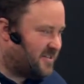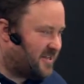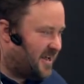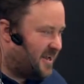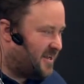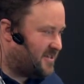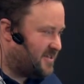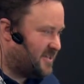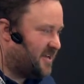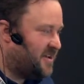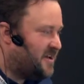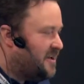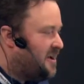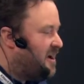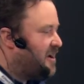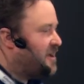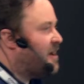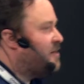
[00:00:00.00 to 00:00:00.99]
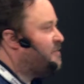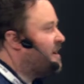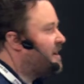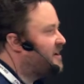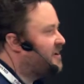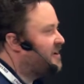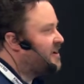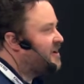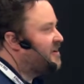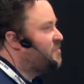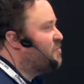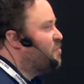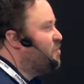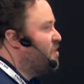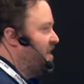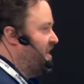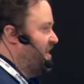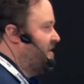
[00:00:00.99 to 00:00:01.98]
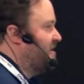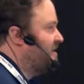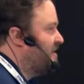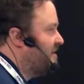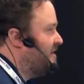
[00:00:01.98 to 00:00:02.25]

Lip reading: the Galaxy. And I reckon I can win.